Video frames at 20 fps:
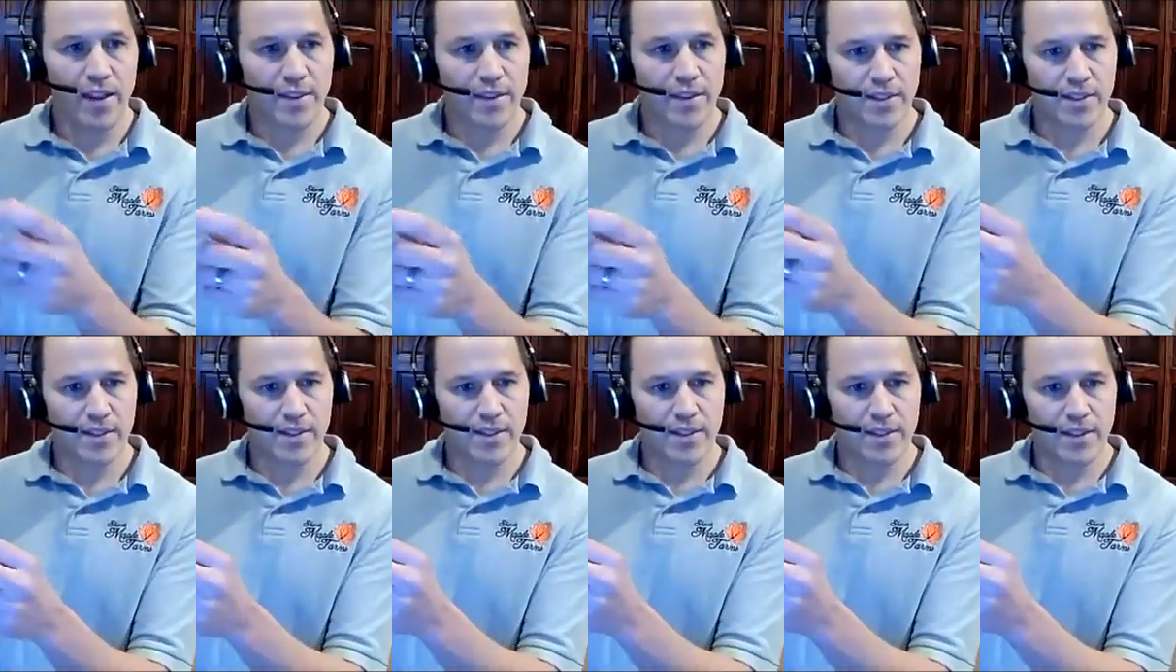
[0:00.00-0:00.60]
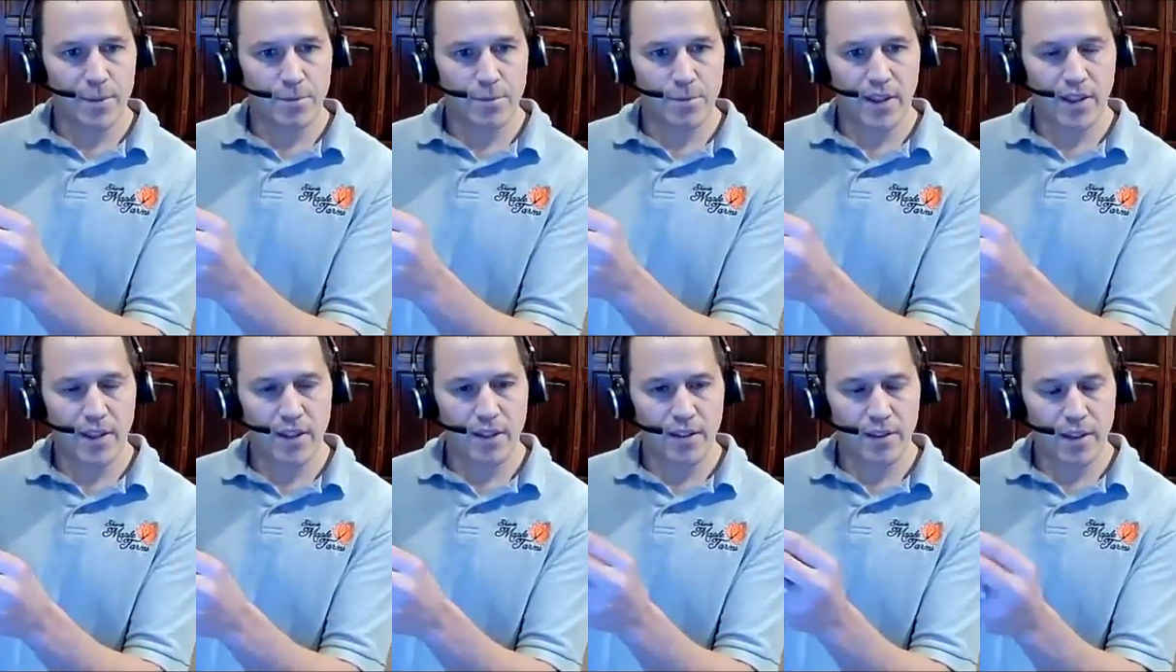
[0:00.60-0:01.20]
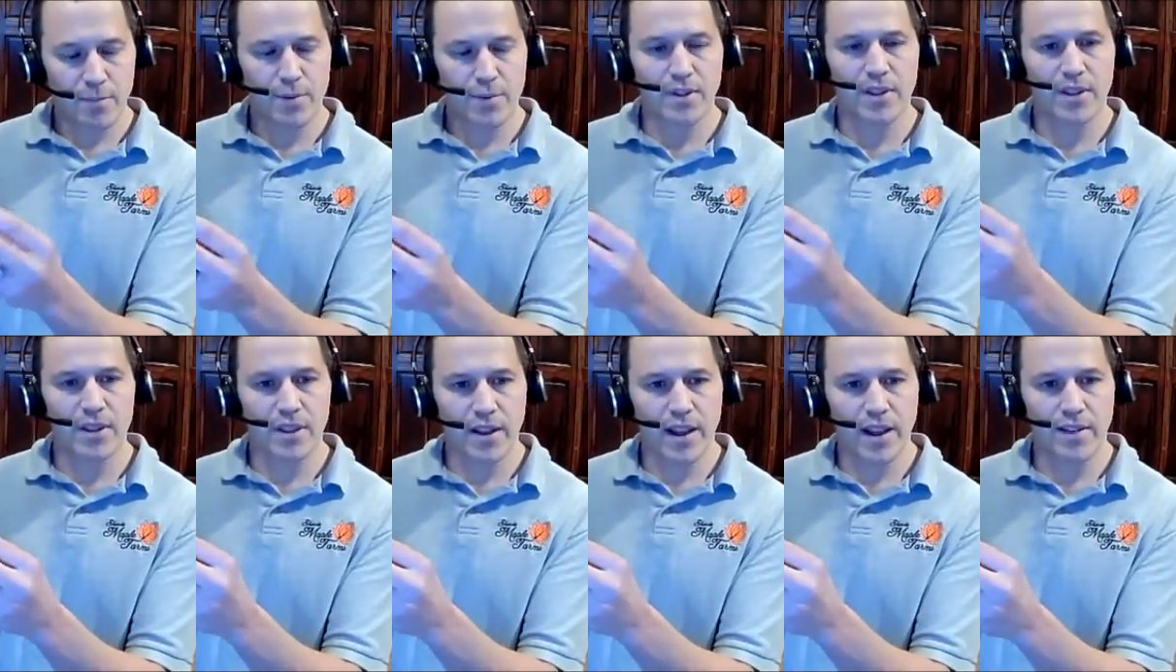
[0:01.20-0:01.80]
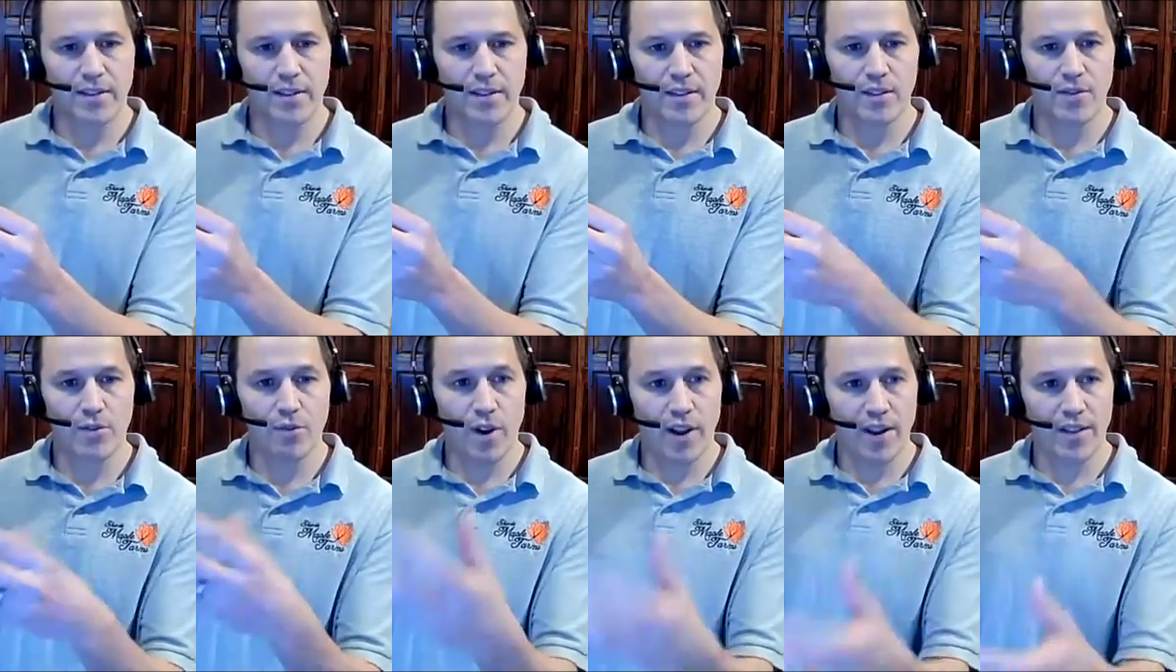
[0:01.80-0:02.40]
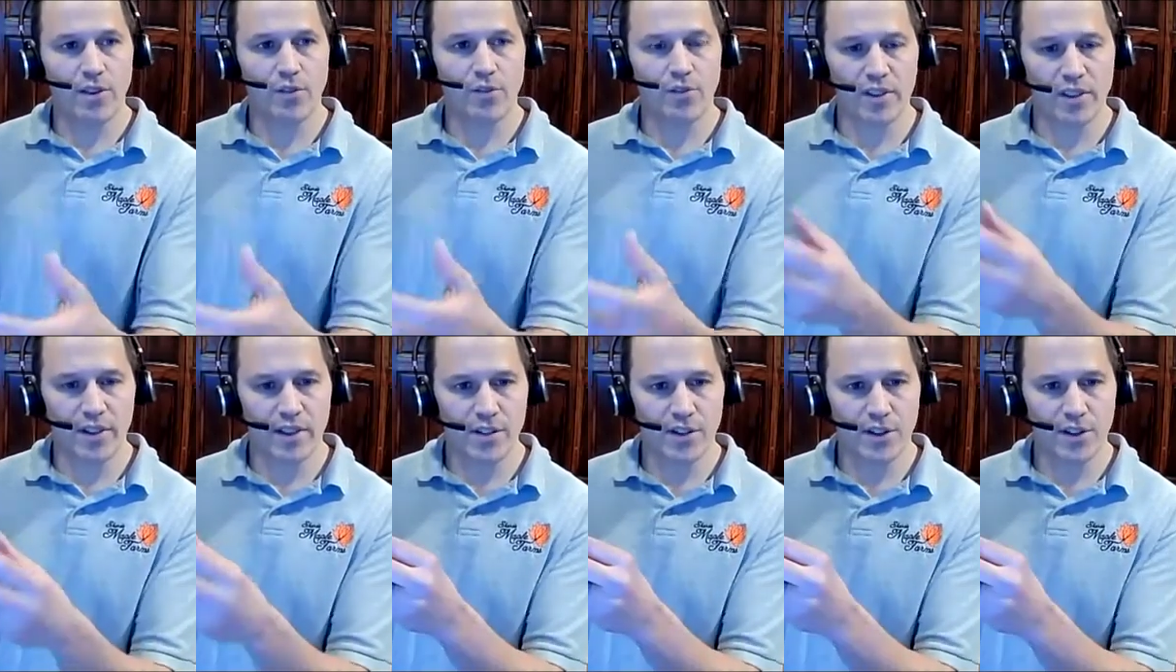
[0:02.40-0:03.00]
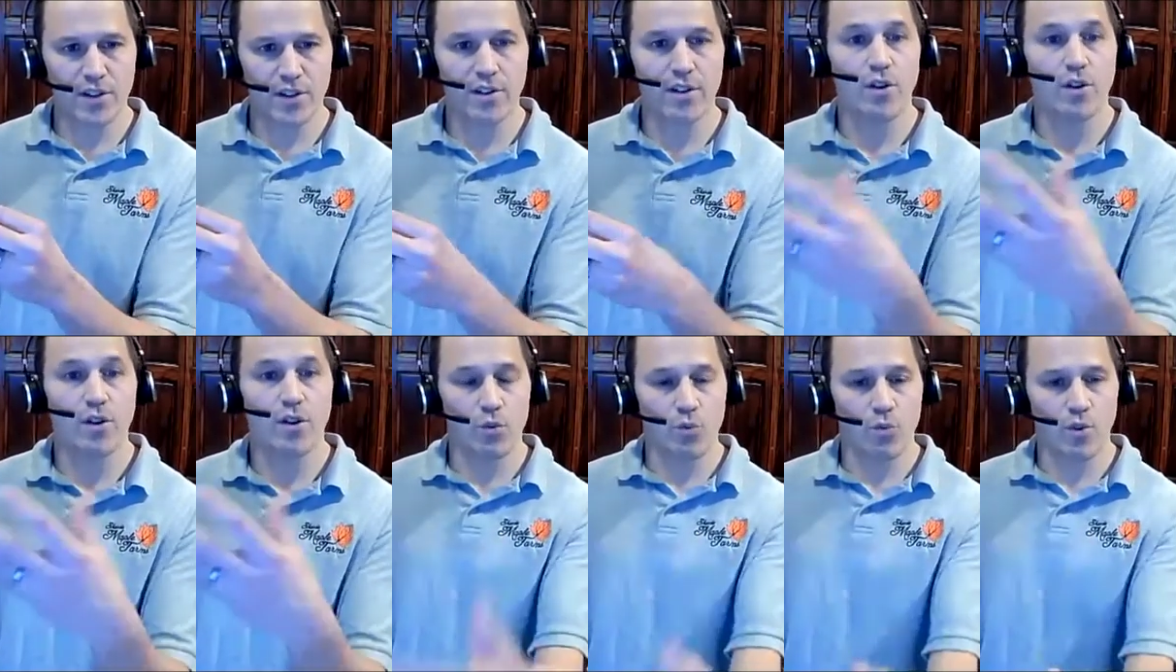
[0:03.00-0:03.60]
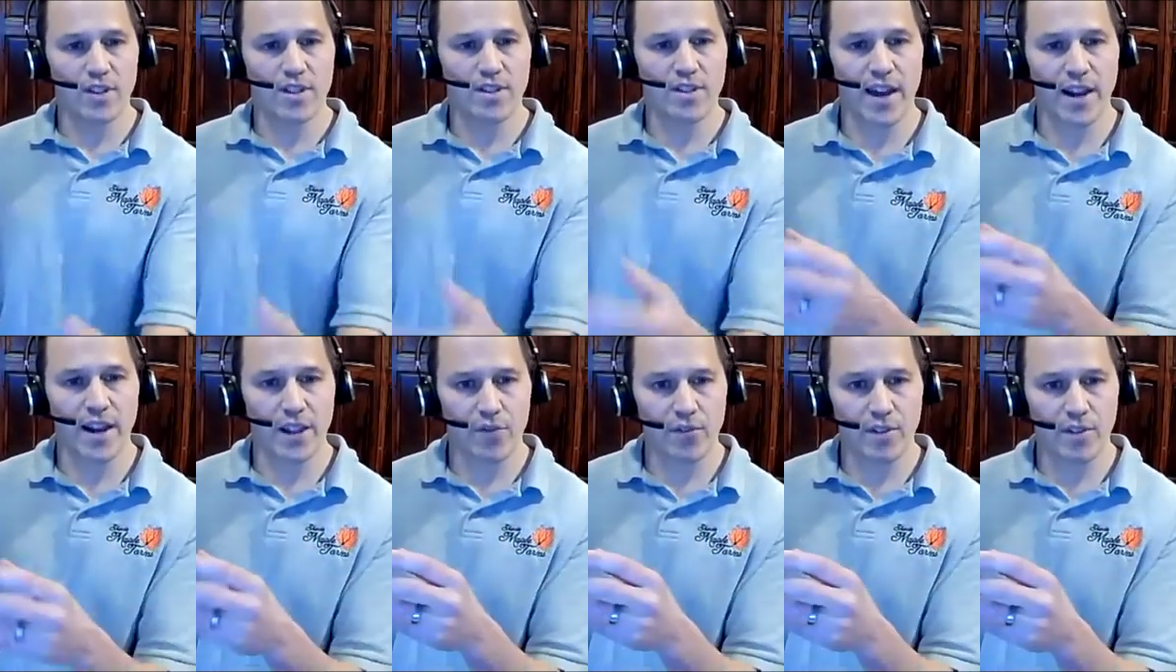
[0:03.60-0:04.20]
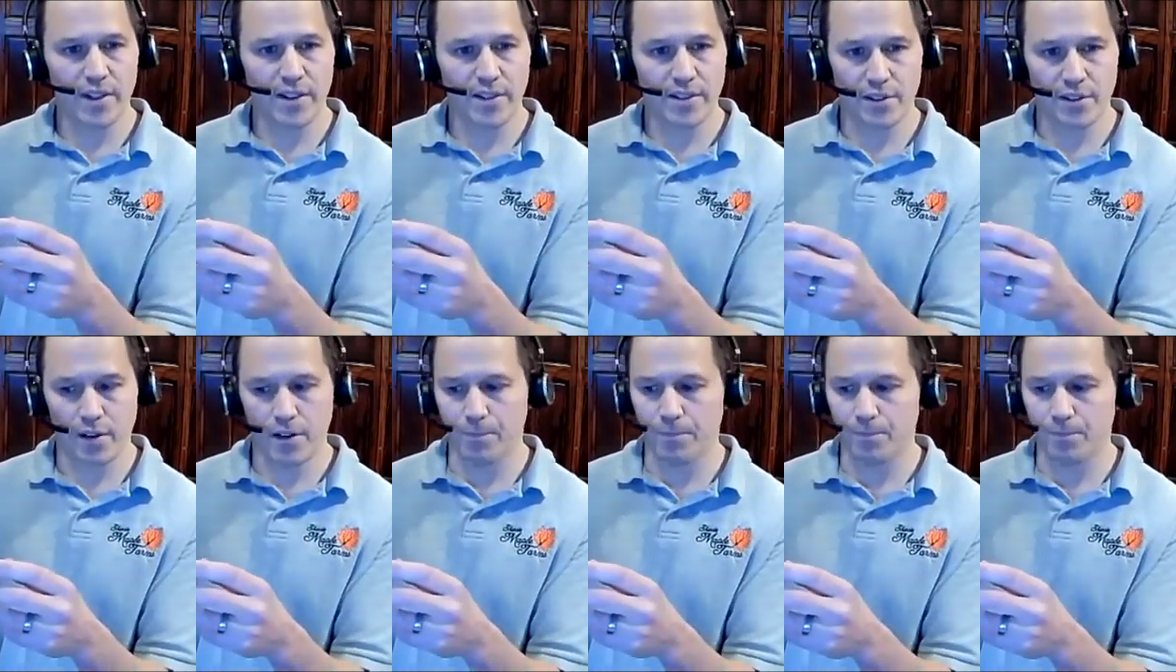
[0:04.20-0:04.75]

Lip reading: This is typically connected to right at the releaser or the wood side of the releaser.